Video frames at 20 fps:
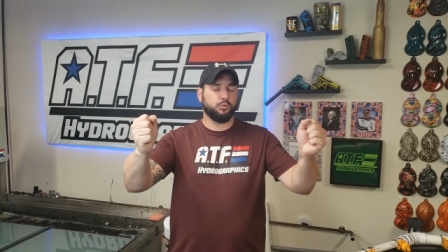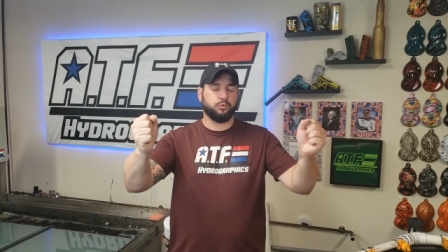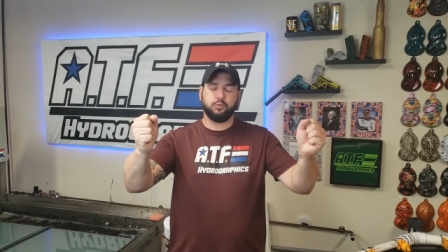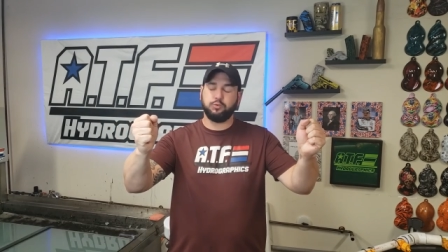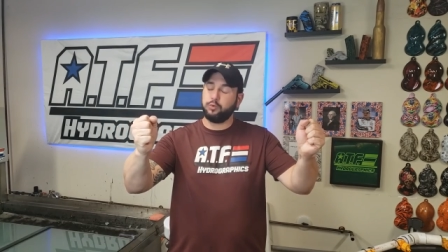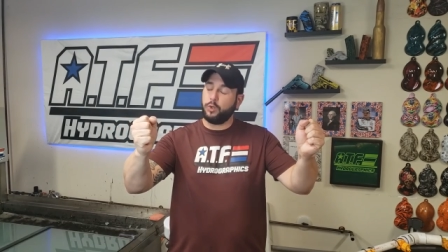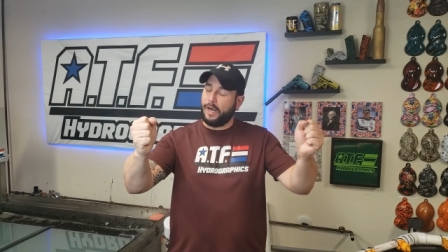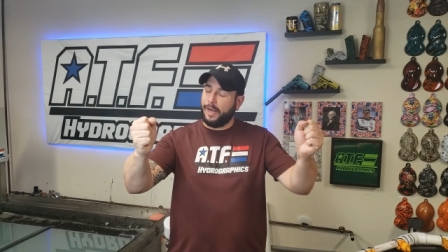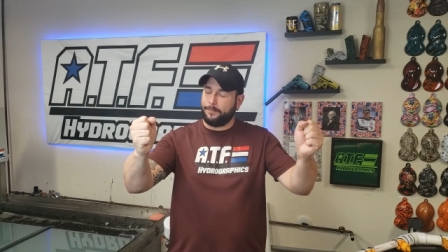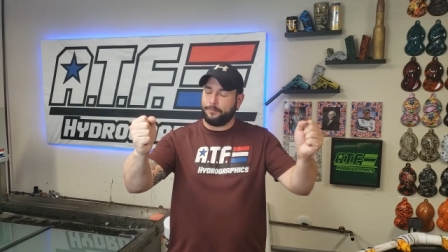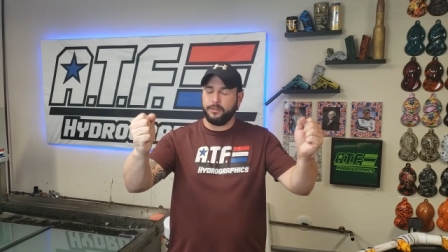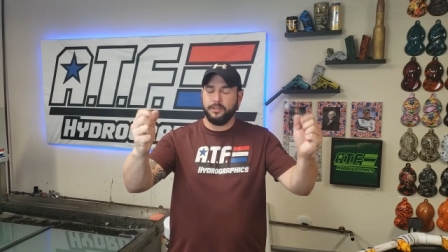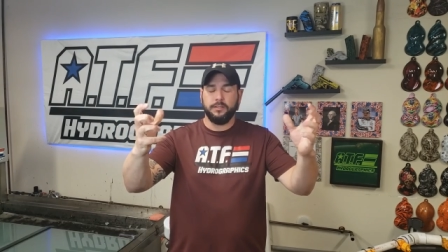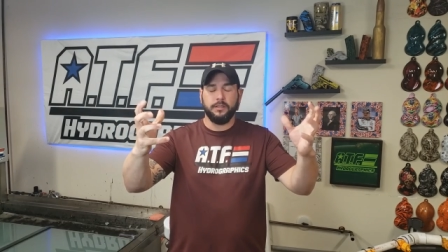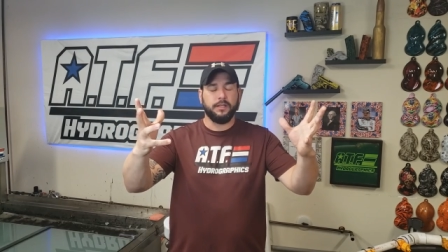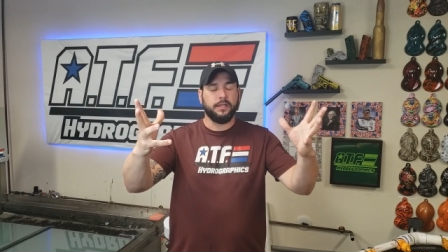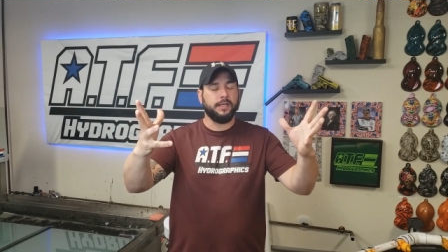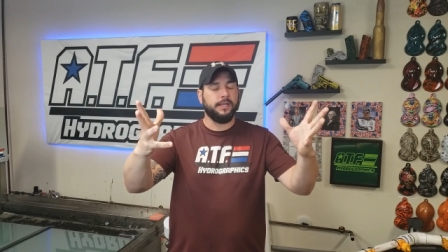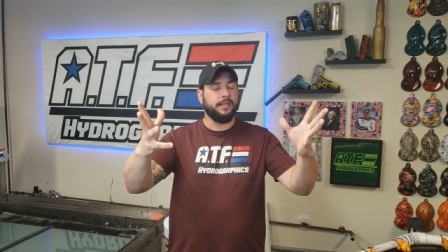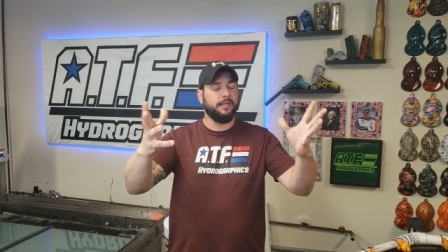crap,
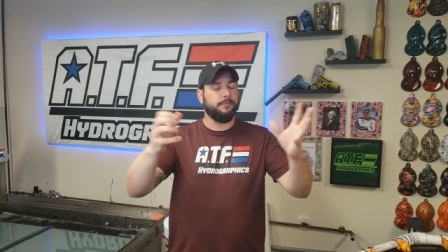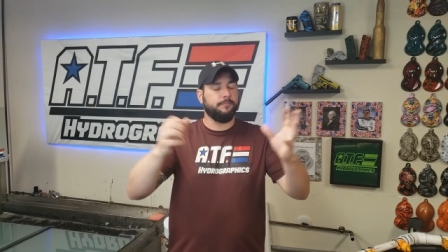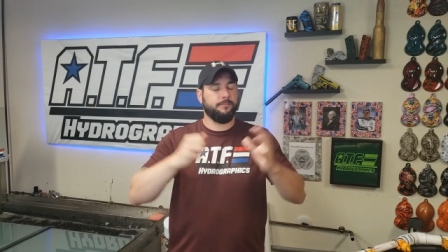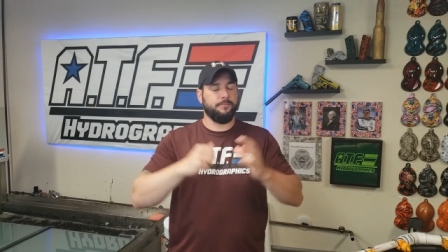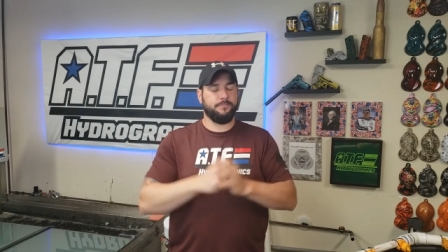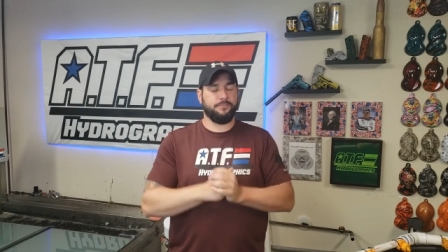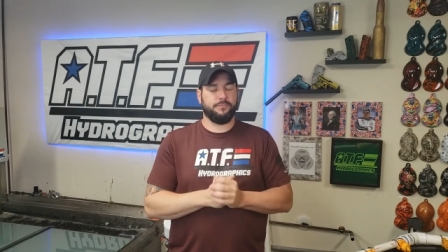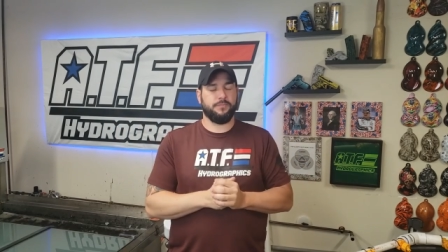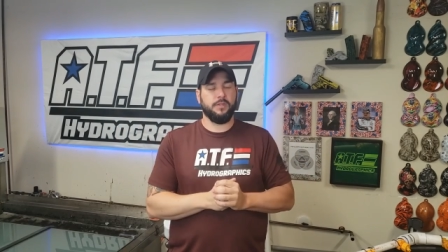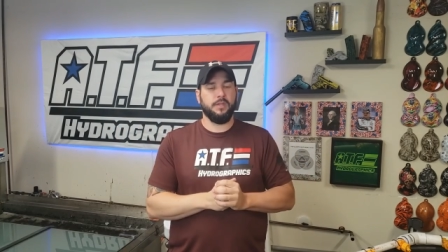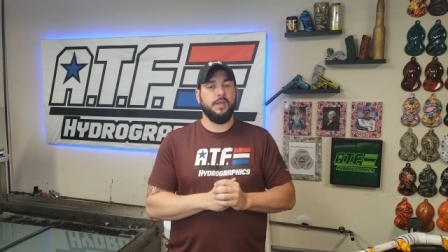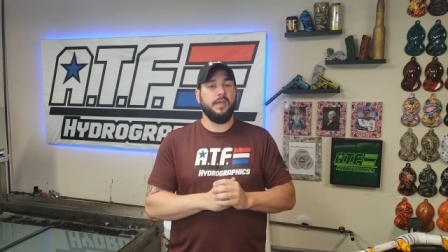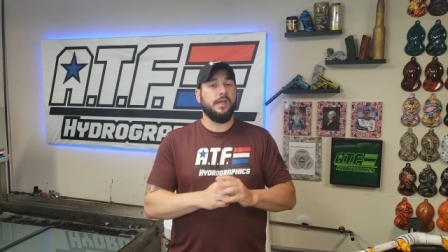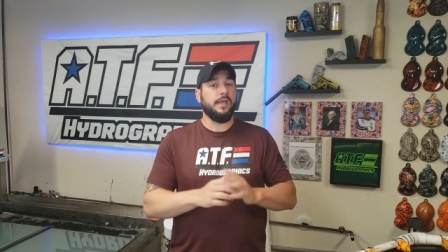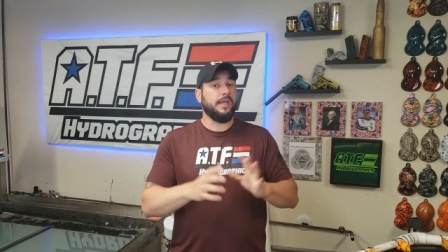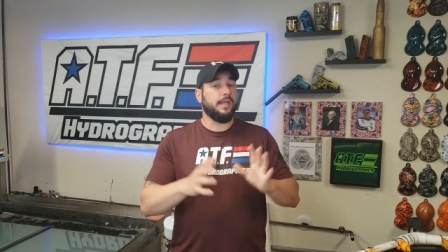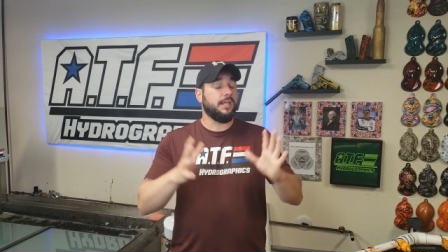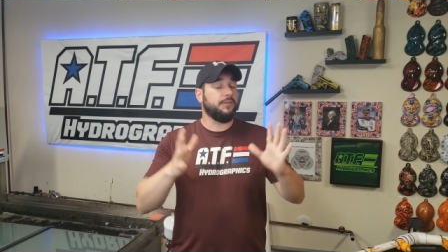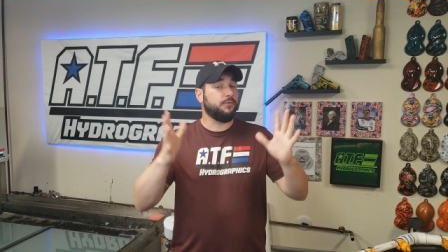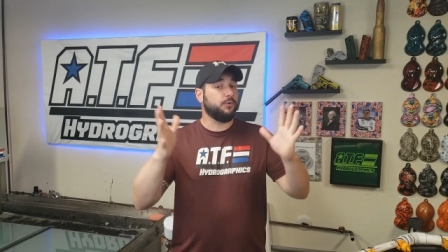any
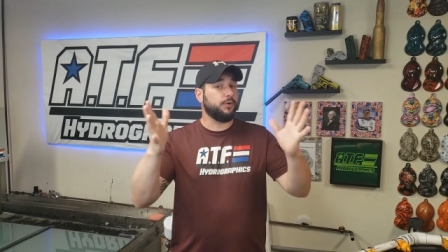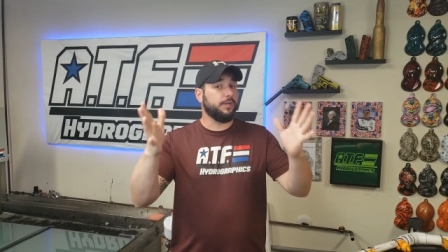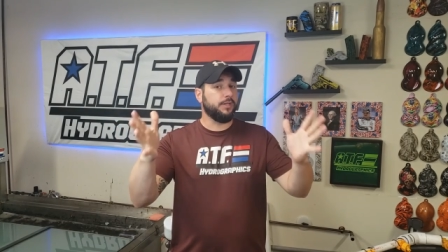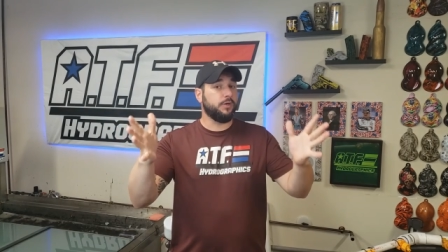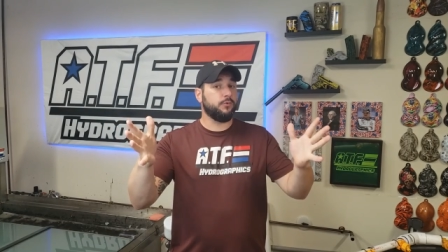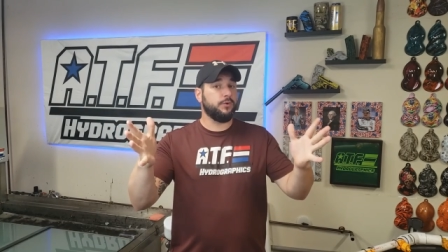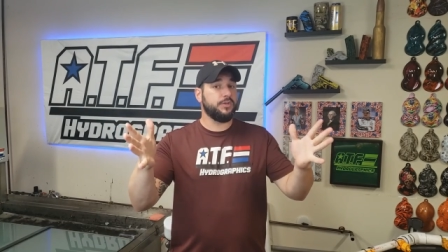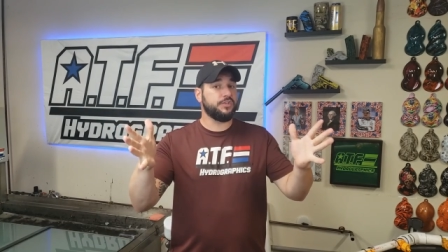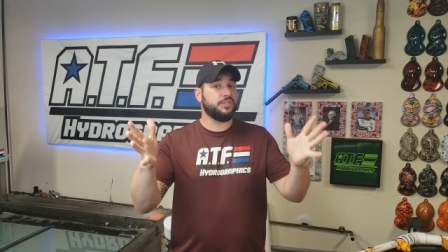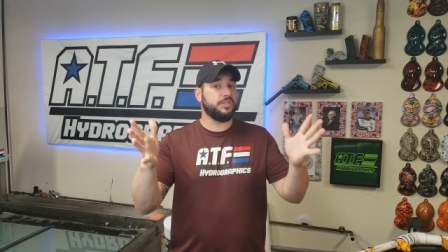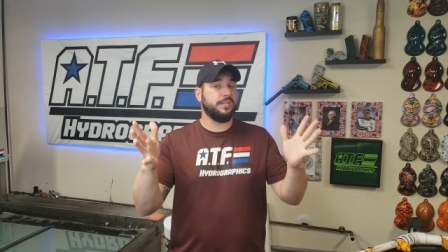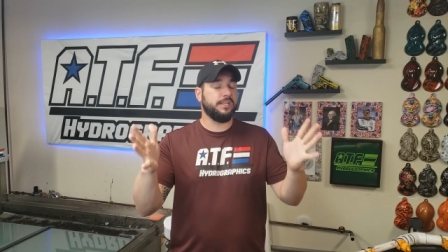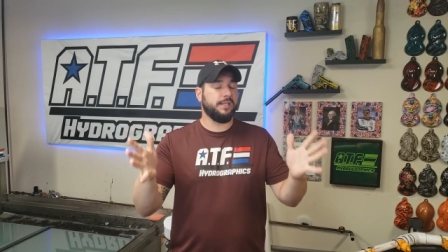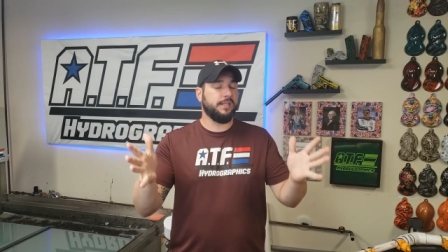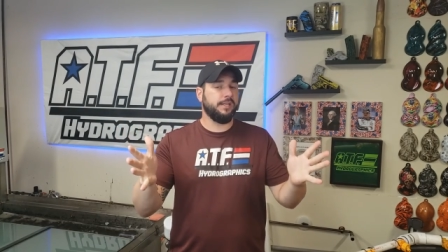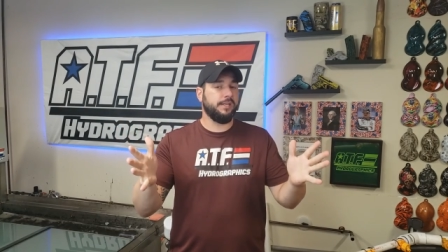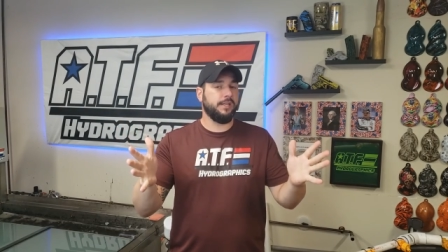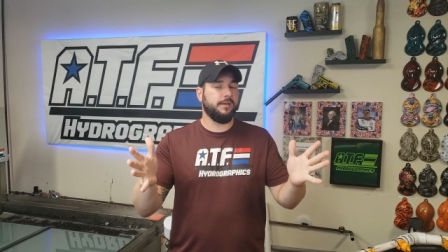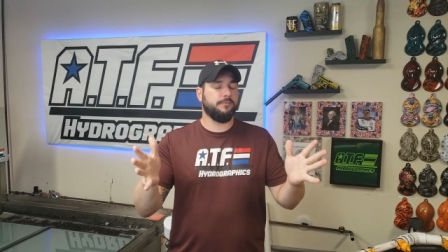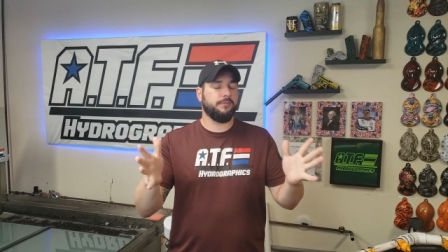if you're interested in
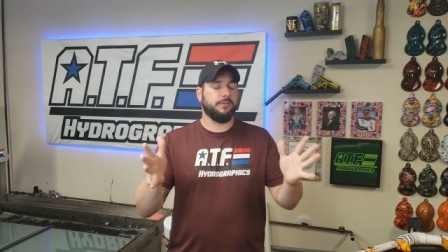any